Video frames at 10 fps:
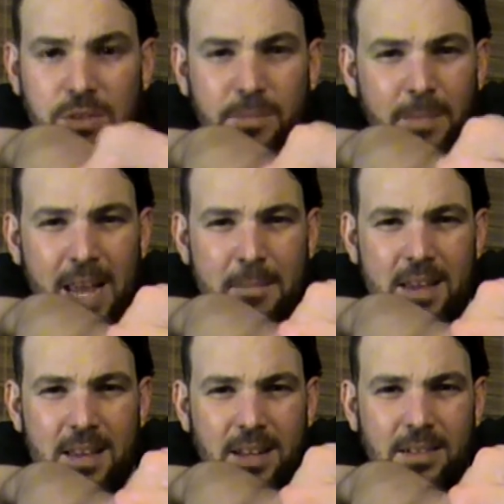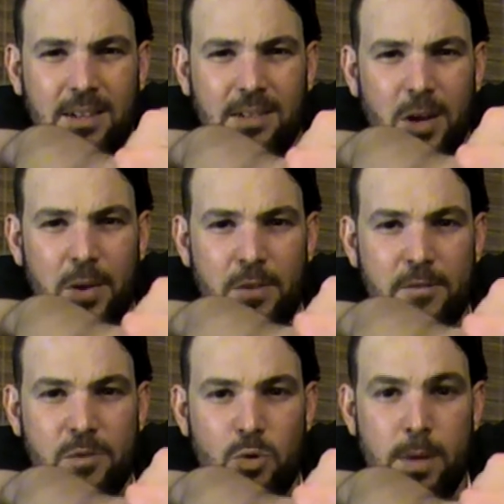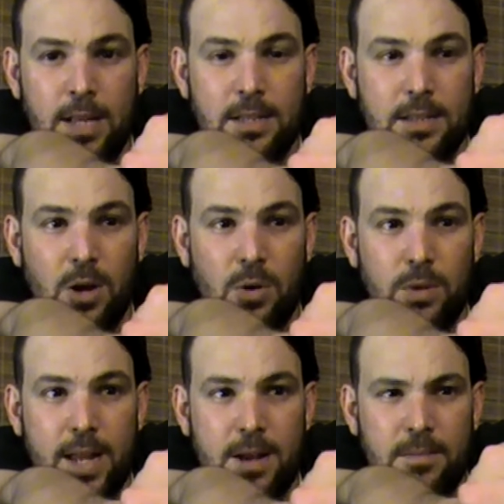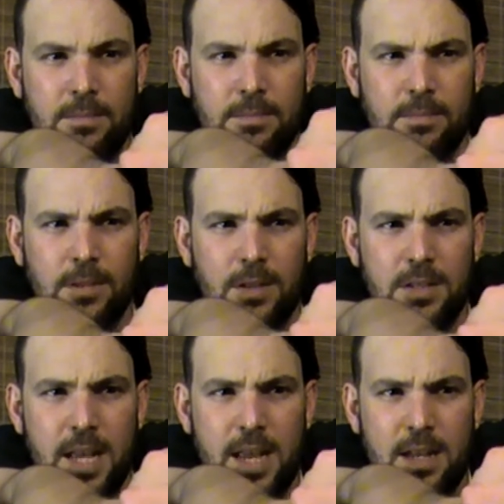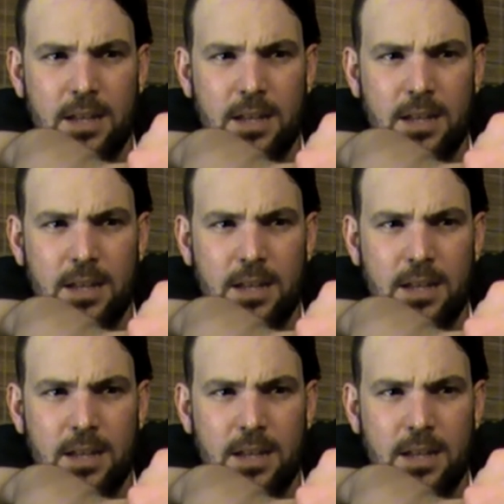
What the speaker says: maybe going on 4 months old now, I'd say.